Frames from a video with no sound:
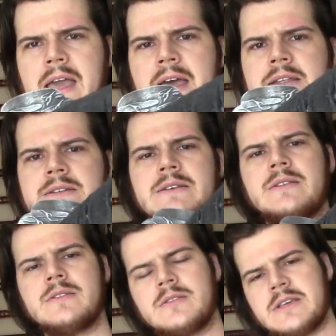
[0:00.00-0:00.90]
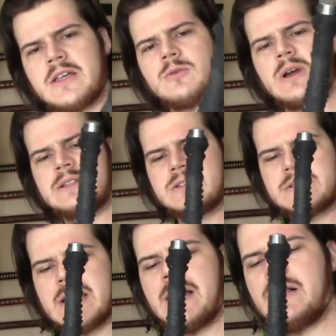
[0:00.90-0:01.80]
And the other way to
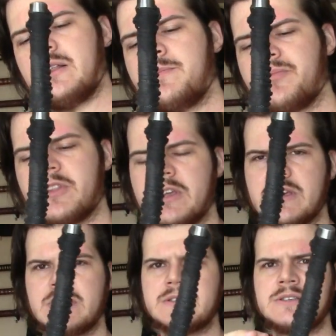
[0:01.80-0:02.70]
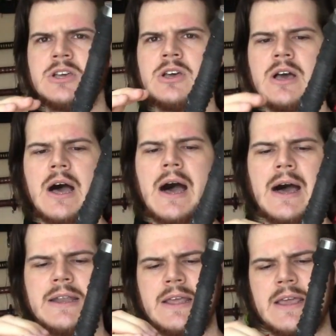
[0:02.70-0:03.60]
tell is
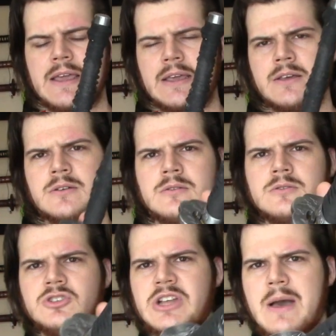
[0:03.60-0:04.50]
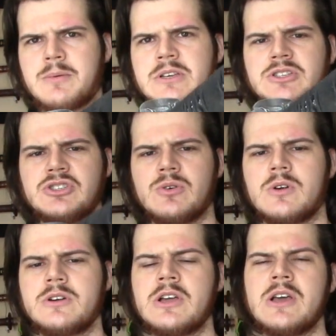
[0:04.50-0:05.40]
on a Japanese
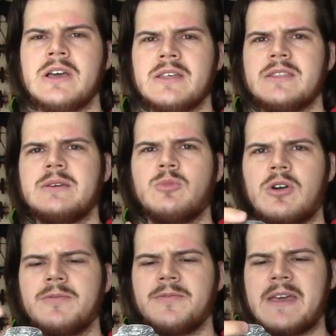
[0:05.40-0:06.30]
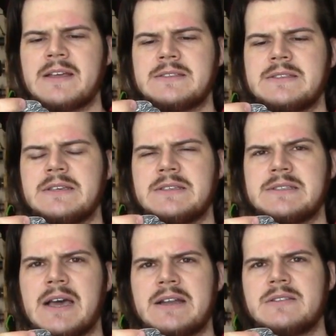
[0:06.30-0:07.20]
sword, the more fancy
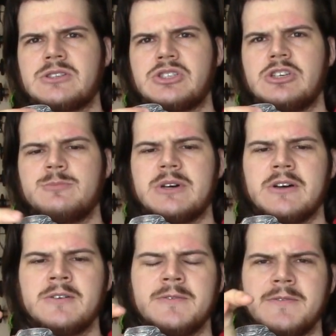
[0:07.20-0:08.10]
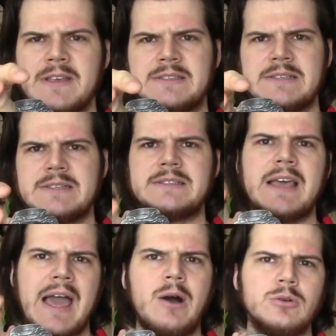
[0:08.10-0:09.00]
side of the Tsuba
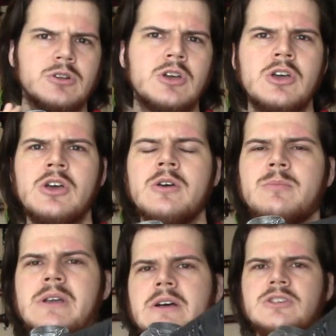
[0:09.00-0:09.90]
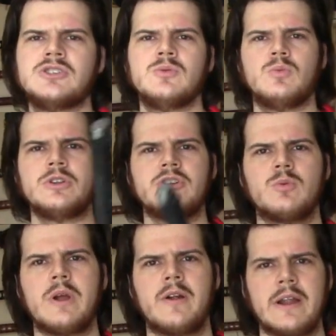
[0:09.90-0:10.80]
faces out, because when
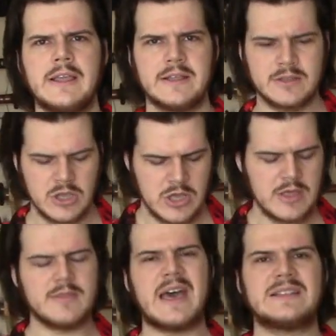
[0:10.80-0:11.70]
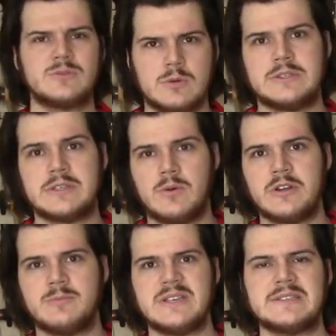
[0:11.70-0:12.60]
you're wearing it, that's what's
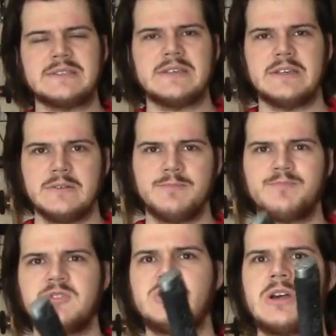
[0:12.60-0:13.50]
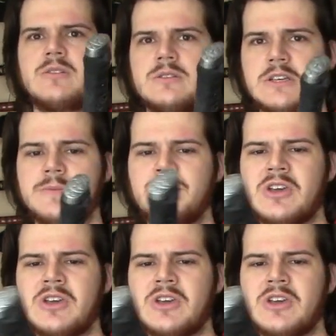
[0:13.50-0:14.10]
going to be seen, generally.